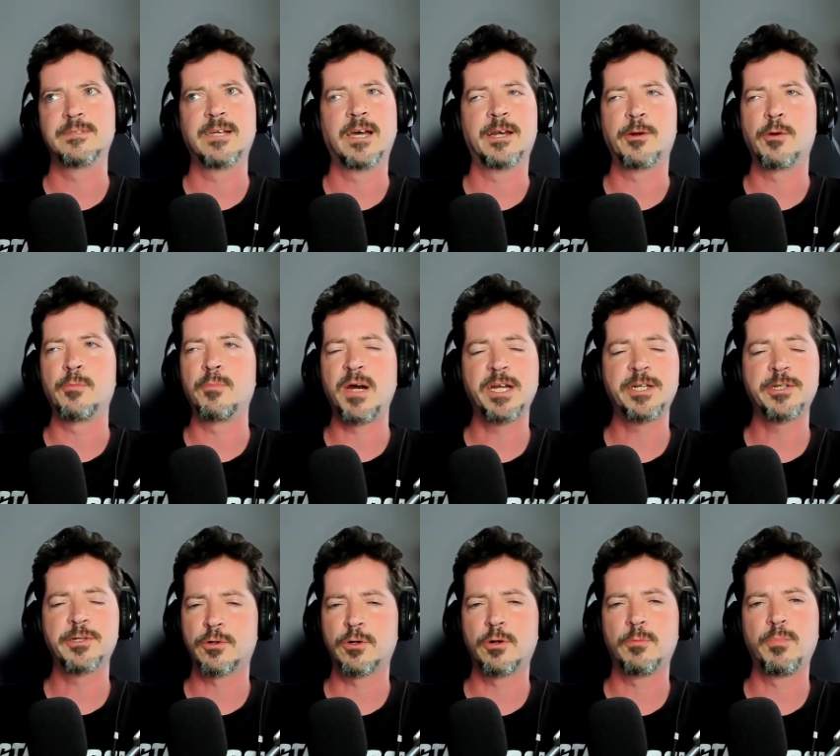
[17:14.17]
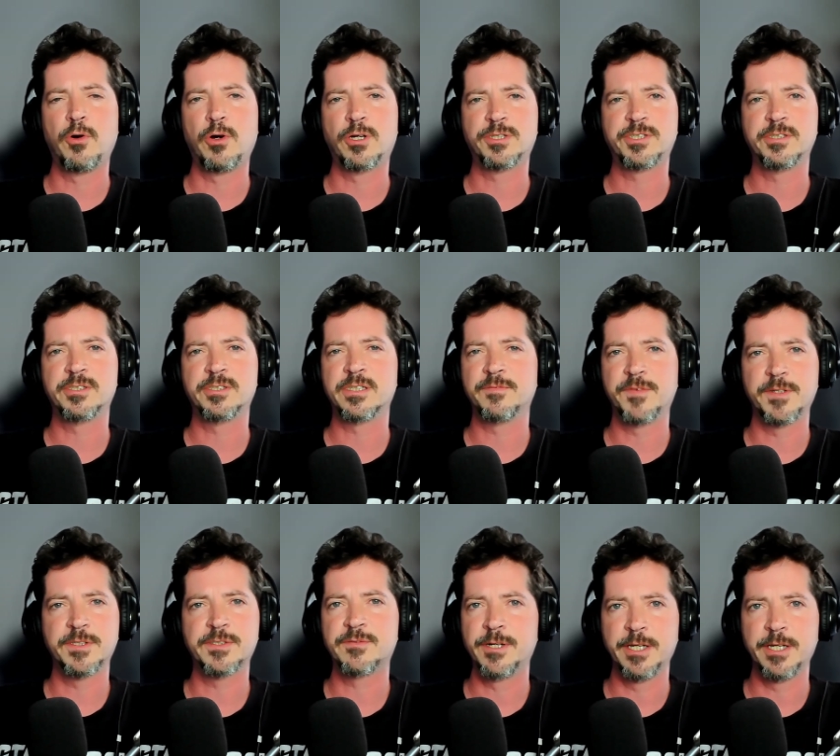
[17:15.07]
I don't mind girl bosses if
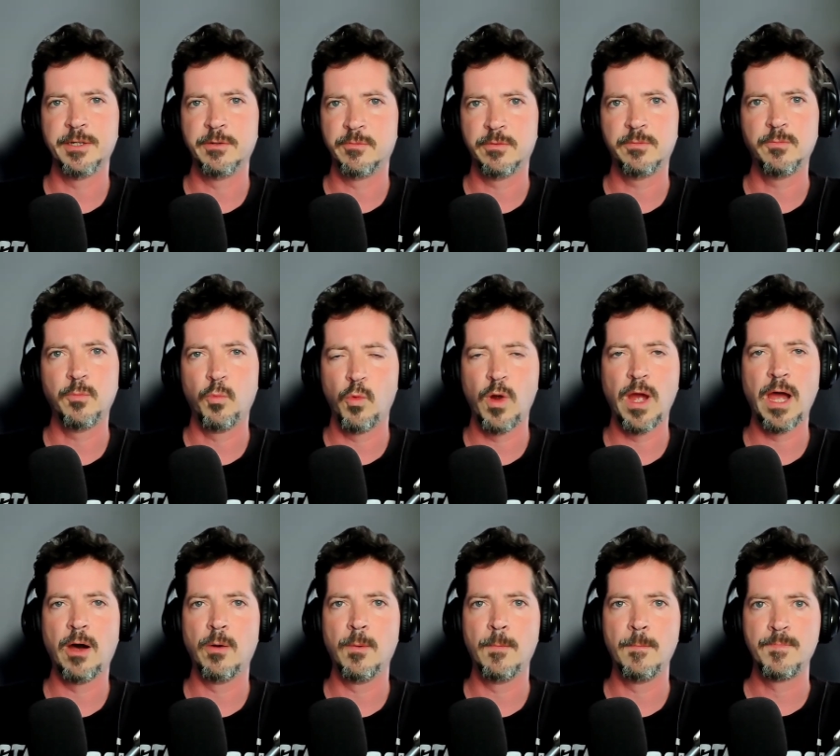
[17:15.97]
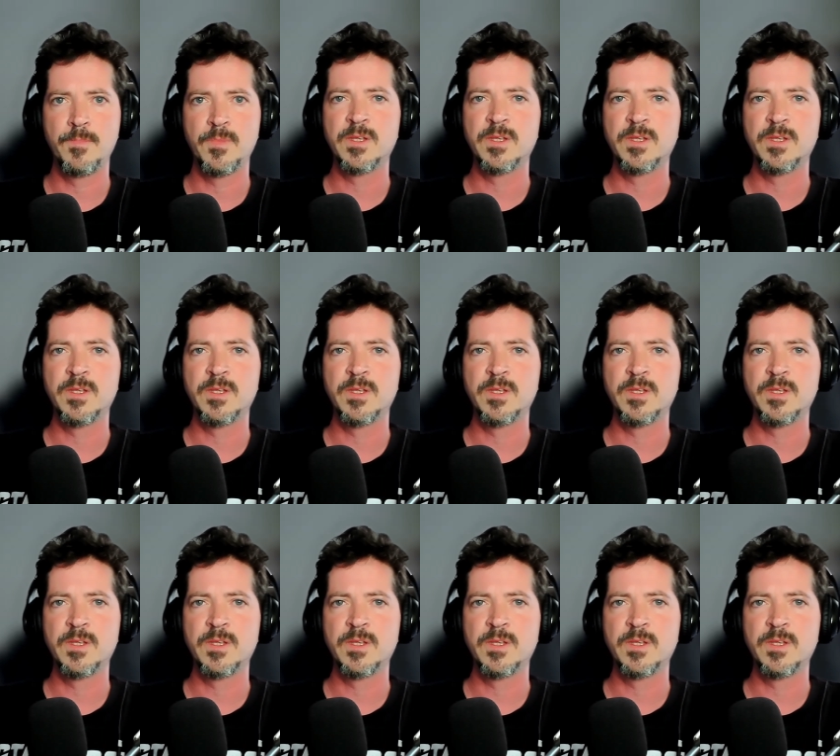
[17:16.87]
it's written well.